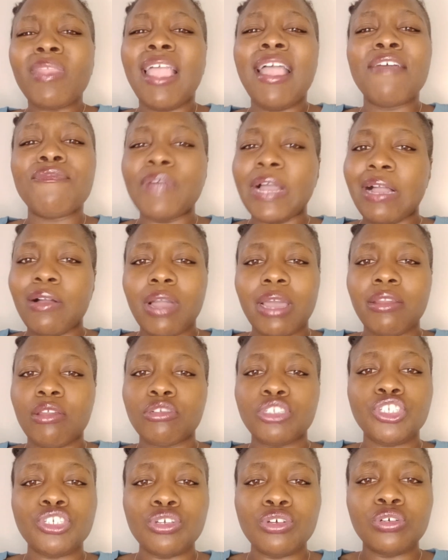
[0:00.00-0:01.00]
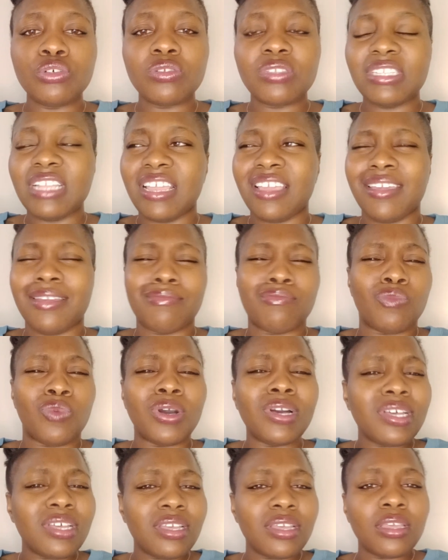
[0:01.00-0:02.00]
if I don't got no shoes, then
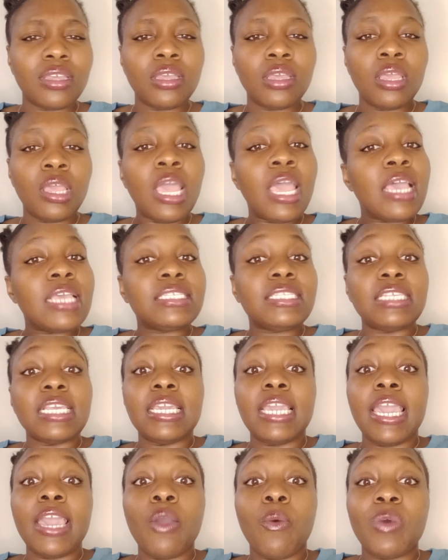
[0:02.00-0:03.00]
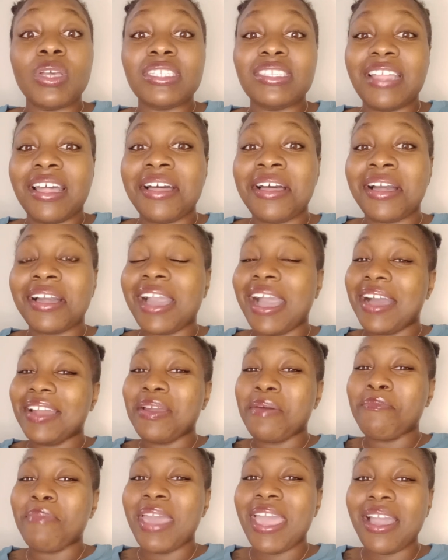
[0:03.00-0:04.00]
what? See, it was done kind
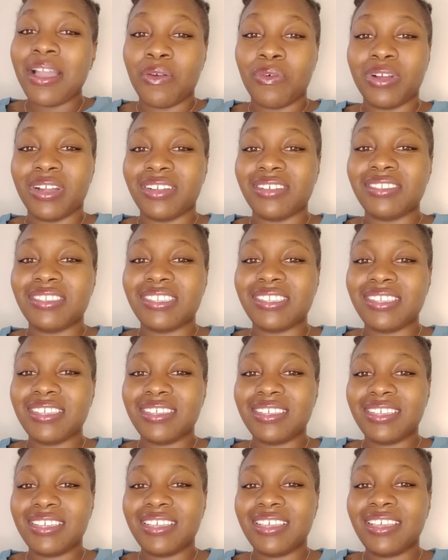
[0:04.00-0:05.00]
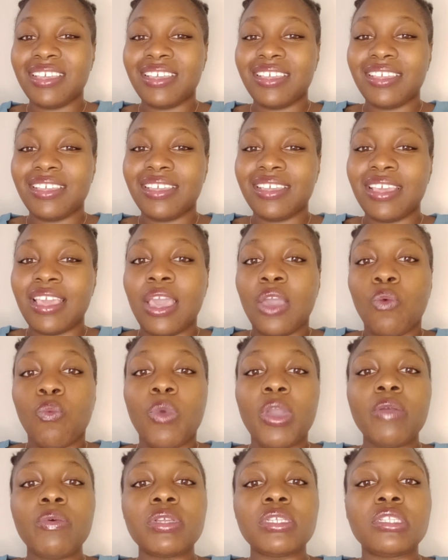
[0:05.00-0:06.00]
of backwards.
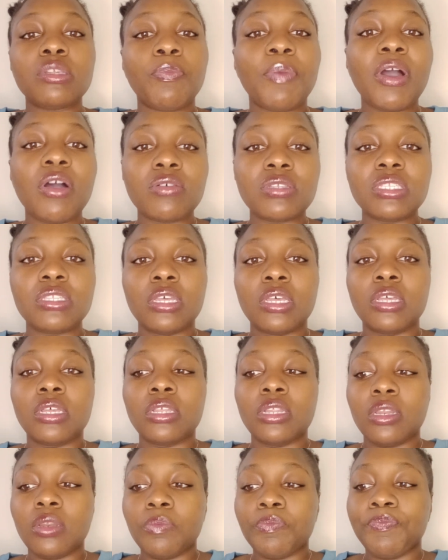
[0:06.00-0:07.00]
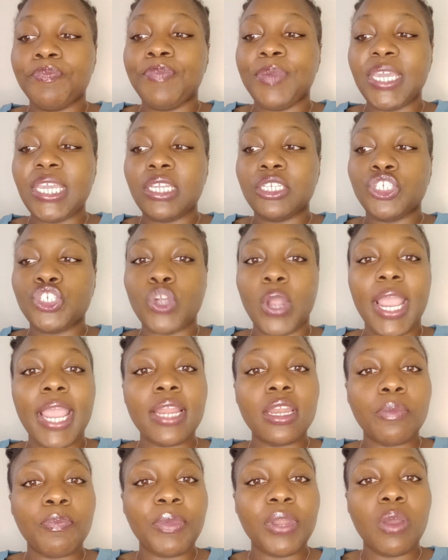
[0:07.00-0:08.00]
We were supposed to be
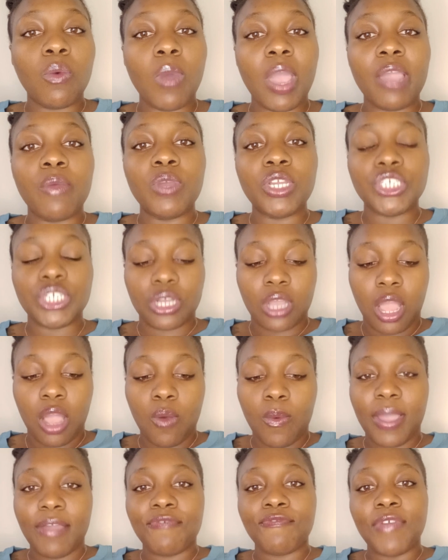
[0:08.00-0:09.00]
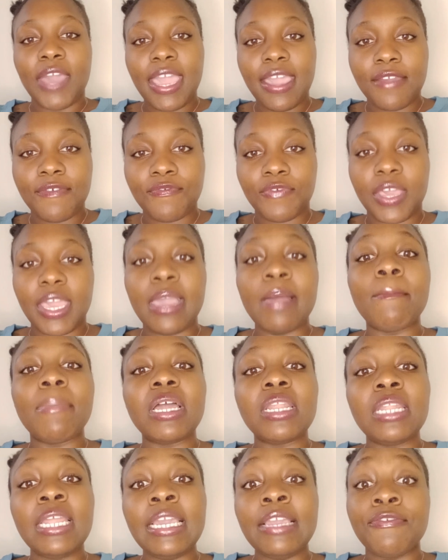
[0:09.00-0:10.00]
trained up in a way we should go with faith and
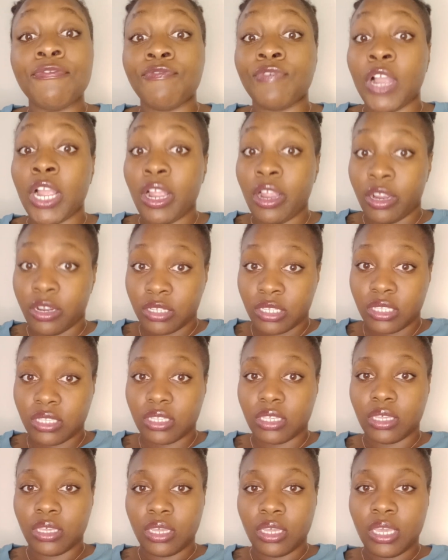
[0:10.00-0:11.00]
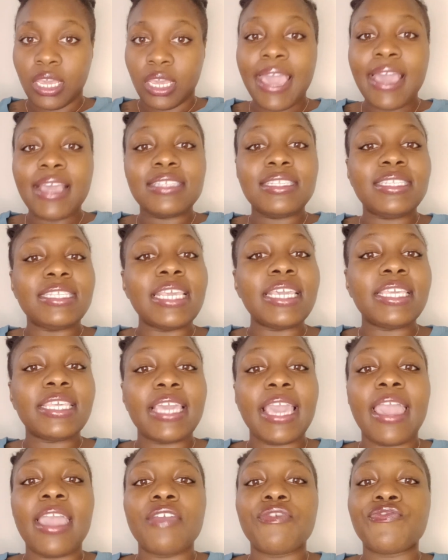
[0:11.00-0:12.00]
belief first. Seek
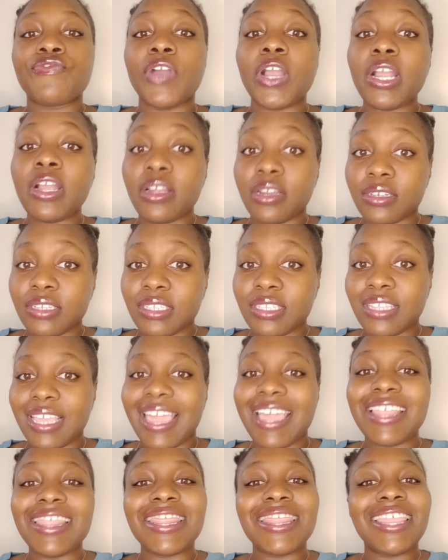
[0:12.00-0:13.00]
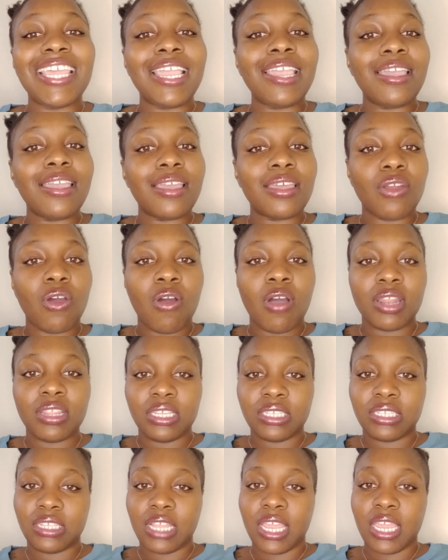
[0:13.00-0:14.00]
ye first. And then all
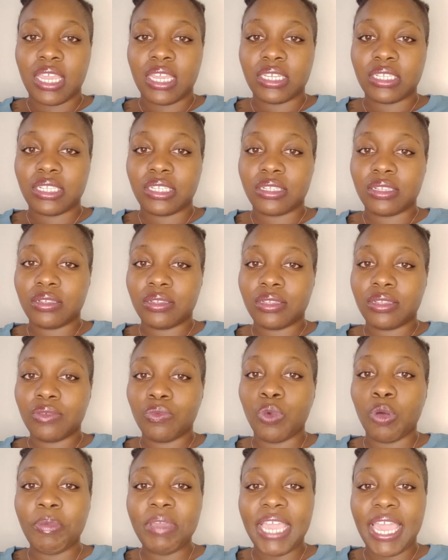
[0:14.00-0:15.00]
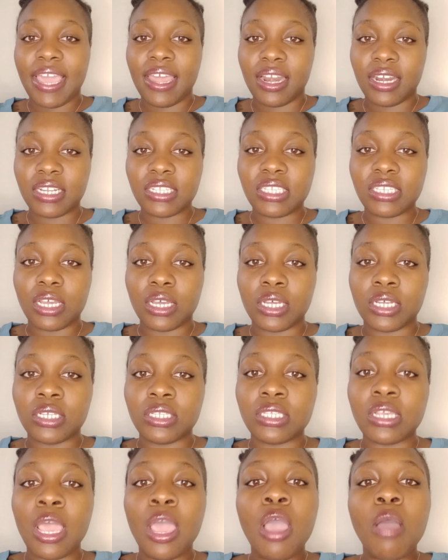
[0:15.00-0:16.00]
these things will be added unto
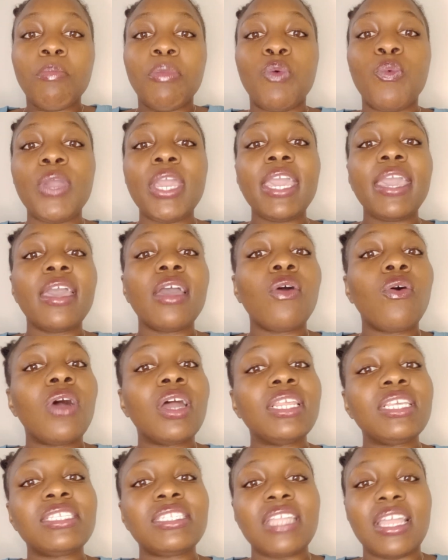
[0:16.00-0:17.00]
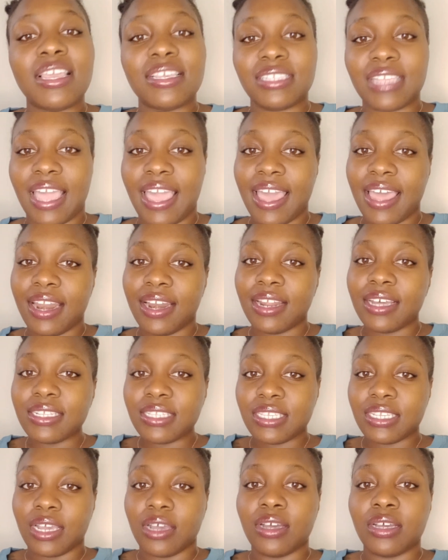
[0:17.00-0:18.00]
us. But we had all these things added
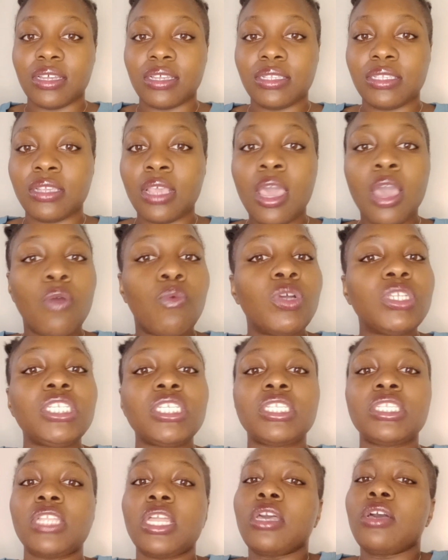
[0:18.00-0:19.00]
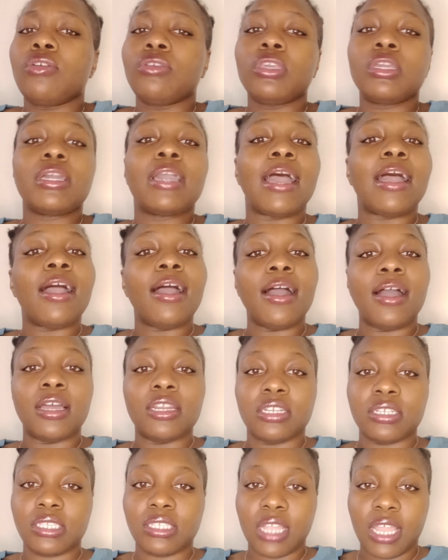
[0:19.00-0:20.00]
unto us, which is still, God
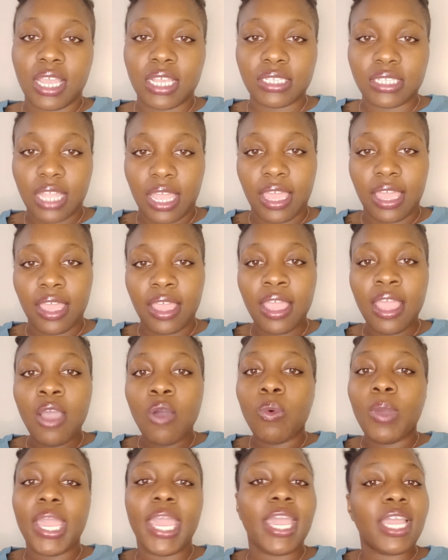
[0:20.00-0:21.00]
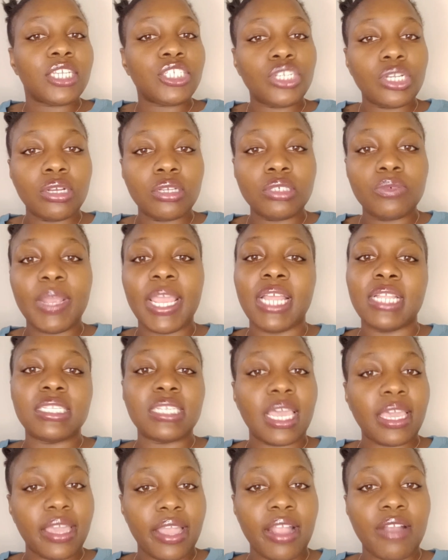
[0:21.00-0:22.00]
understands that. We had children, we had to
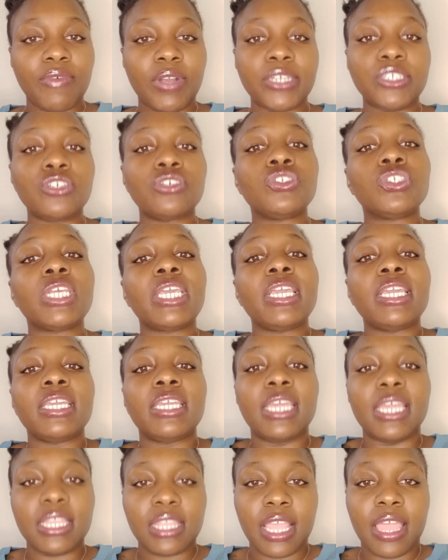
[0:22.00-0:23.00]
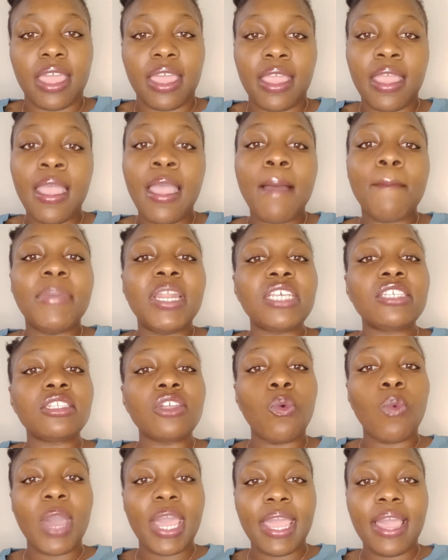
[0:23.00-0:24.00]
take care of our children. He get that. But it's
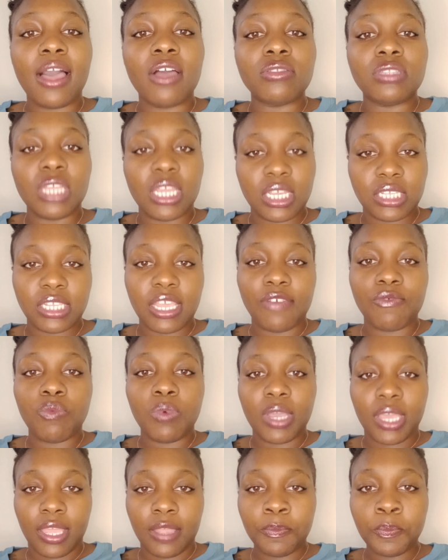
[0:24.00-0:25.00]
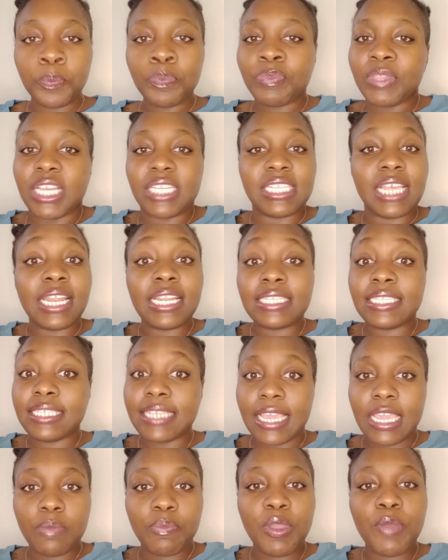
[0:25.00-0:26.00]
the way how things have went. Because I've
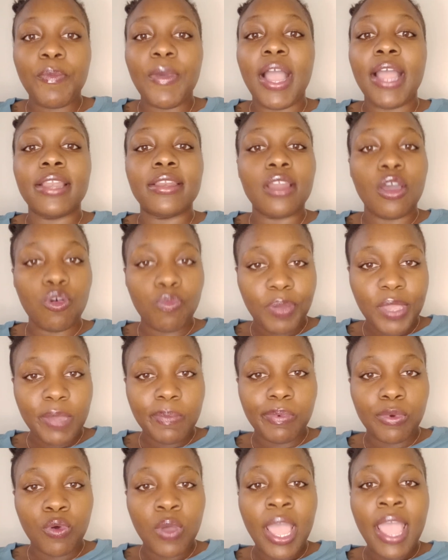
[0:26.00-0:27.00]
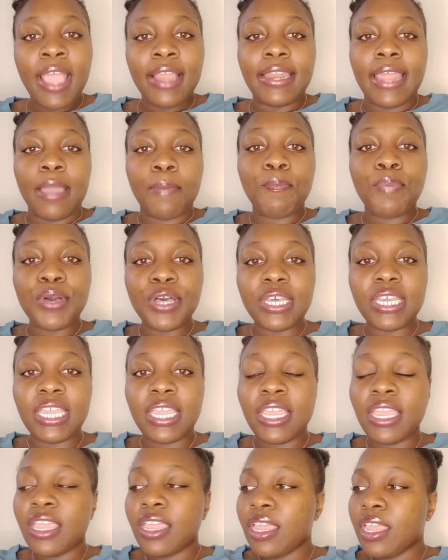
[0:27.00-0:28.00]
seen people, I know people that
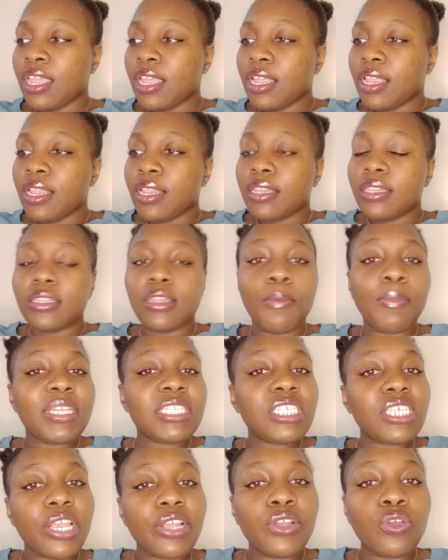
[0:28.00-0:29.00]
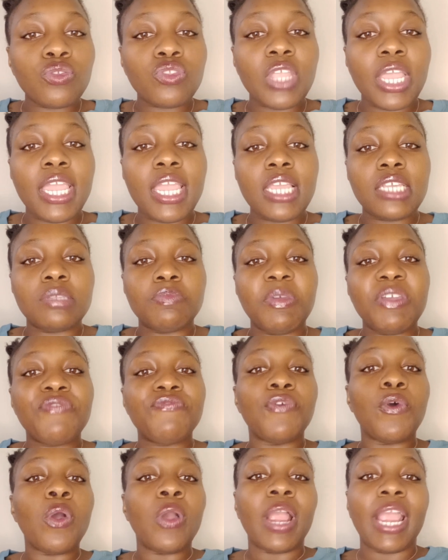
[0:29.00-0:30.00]
put the material things
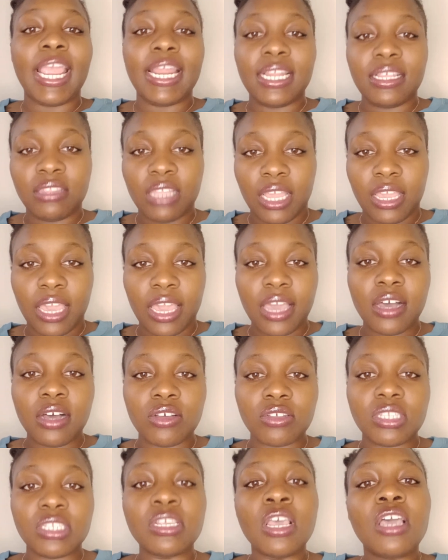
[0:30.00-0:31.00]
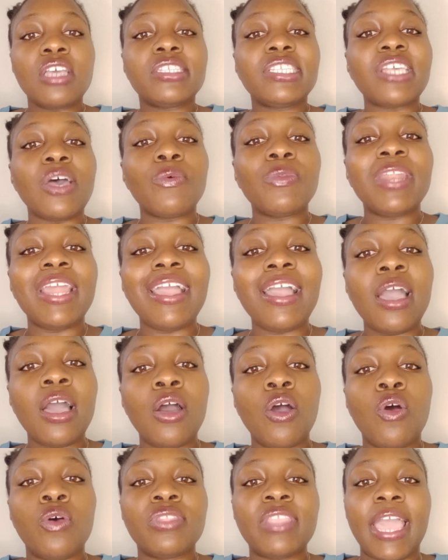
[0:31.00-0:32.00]
before anything else. So
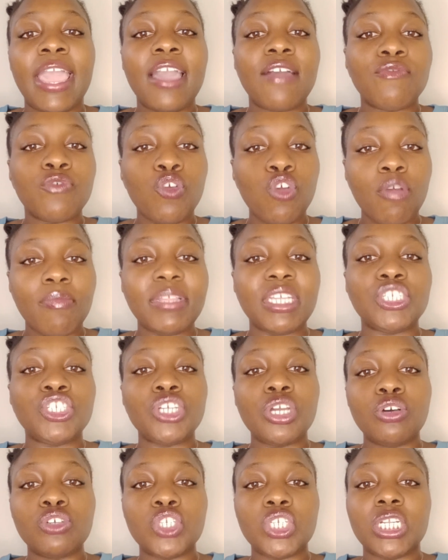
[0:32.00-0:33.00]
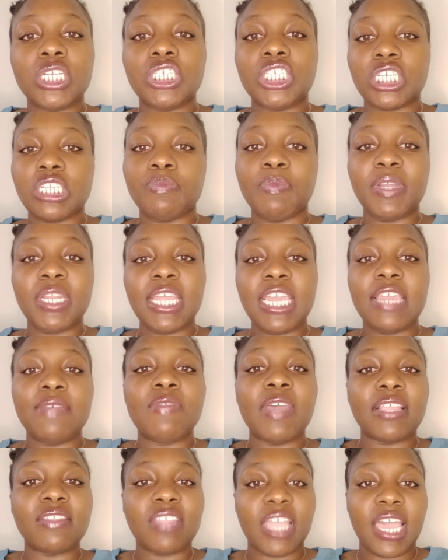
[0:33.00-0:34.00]
now they have groomed the children to just believe
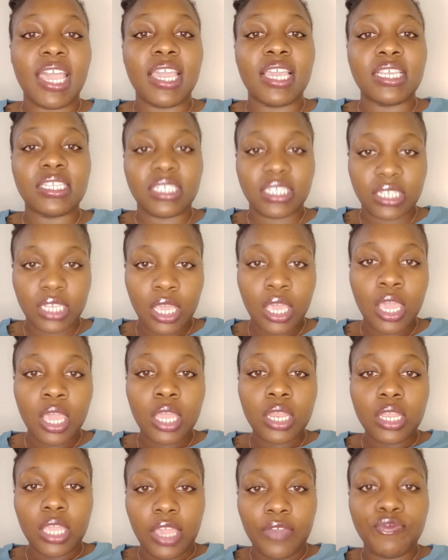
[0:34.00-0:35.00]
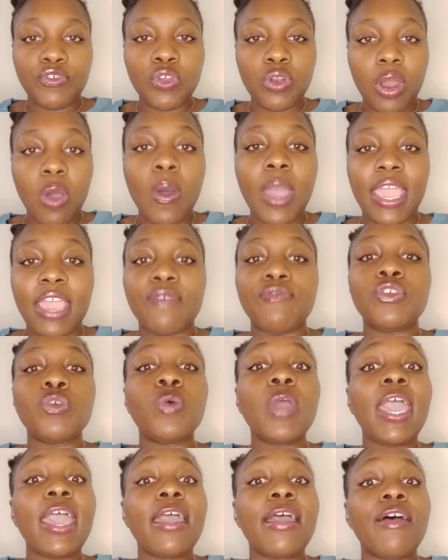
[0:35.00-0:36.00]
that that is, if
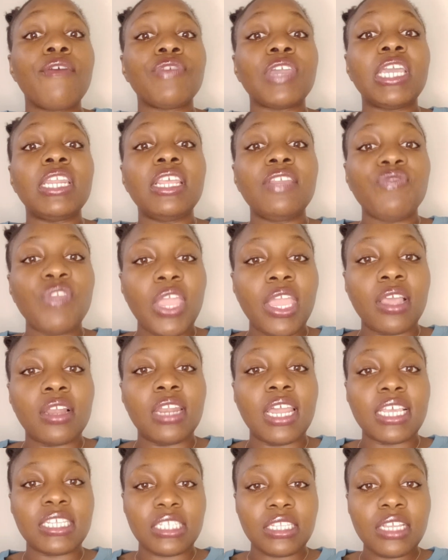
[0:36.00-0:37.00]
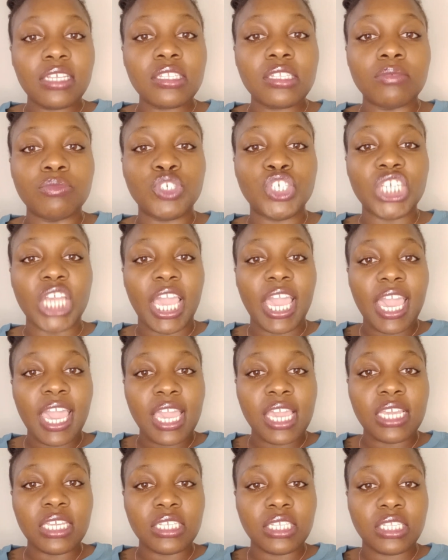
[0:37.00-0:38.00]
you have anything less than some
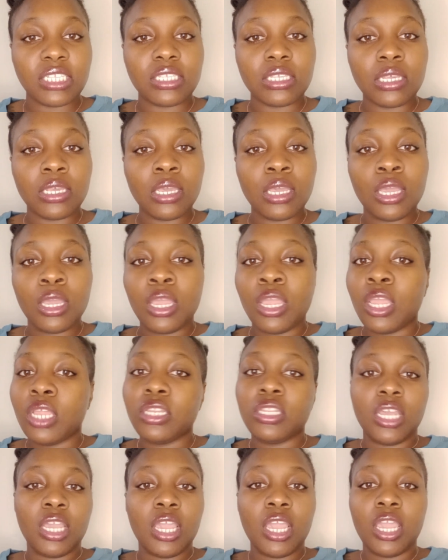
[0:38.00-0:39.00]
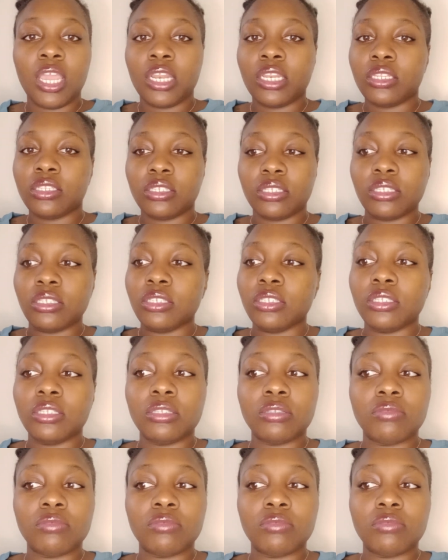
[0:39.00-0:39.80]
J's, then